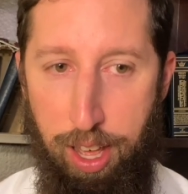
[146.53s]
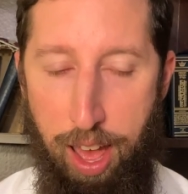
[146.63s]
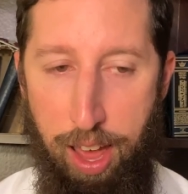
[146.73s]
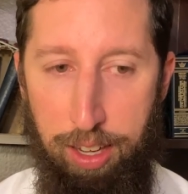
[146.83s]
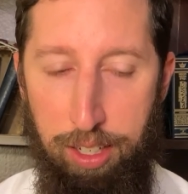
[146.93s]

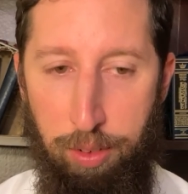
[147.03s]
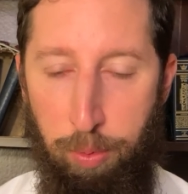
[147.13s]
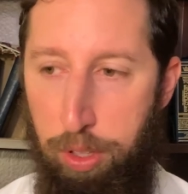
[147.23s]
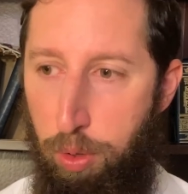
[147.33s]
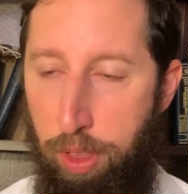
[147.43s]
And
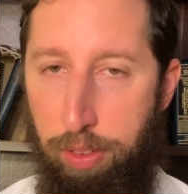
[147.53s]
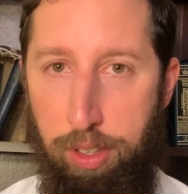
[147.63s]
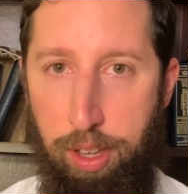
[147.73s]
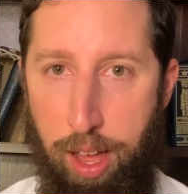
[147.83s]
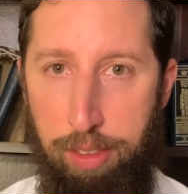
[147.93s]
we do this
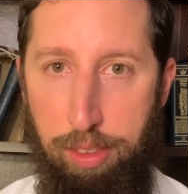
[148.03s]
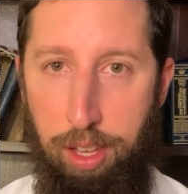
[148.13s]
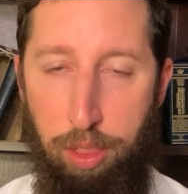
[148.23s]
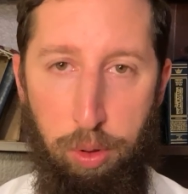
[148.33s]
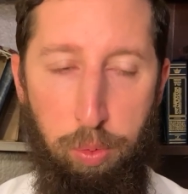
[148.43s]
constantly.
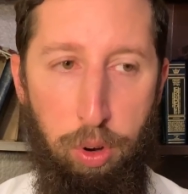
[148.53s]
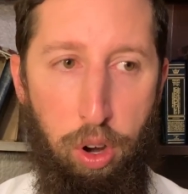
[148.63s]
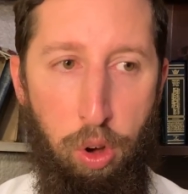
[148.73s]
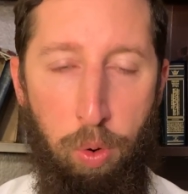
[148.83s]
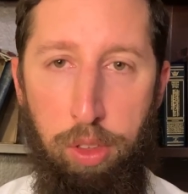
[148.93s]
In other words, we're
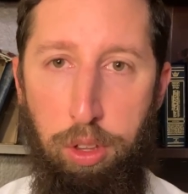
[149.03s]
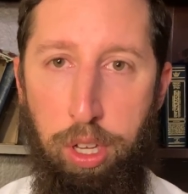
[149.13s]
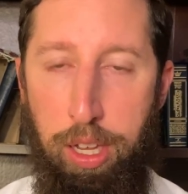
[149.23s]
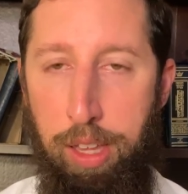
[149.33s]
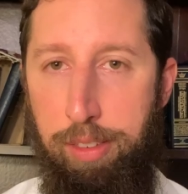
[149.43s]
always
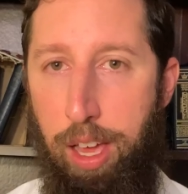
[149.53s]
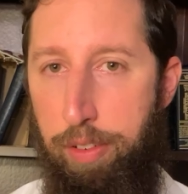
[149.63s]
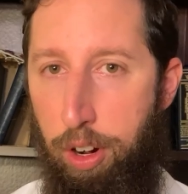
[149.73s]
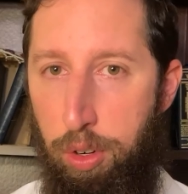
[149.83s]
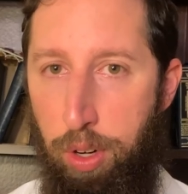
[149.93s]
looking inside of
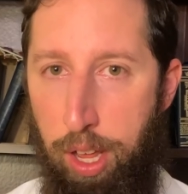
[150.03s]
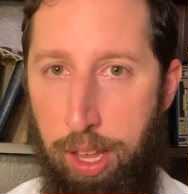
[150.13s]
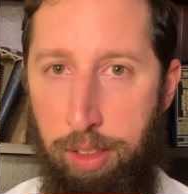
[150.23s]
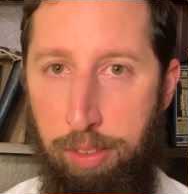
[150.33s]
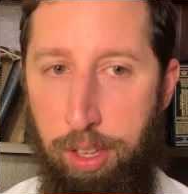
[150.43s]
our own
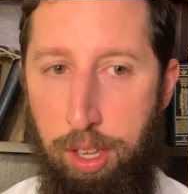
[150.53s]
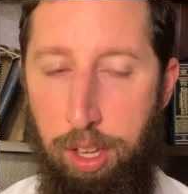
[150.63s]
heads